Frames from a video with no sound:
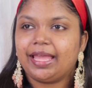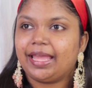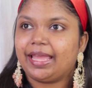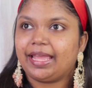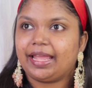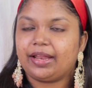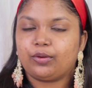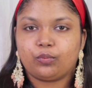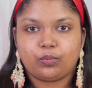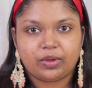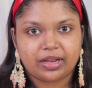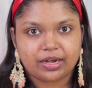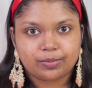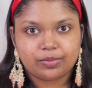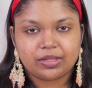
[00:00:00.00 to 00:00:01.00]
and
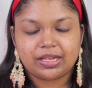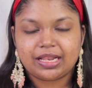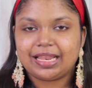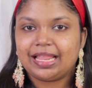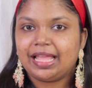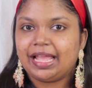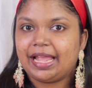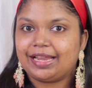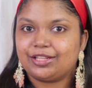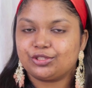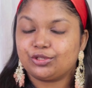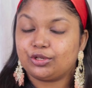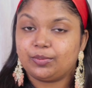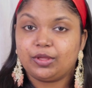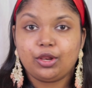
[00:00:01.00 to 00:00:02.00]
wearable and
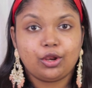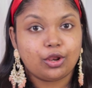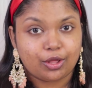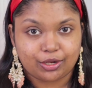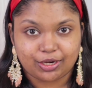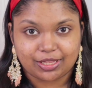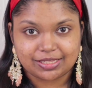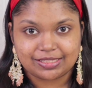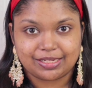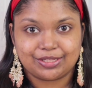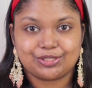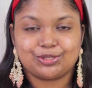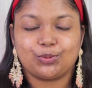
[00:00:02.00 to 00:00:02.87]
it's gonna be long lasting.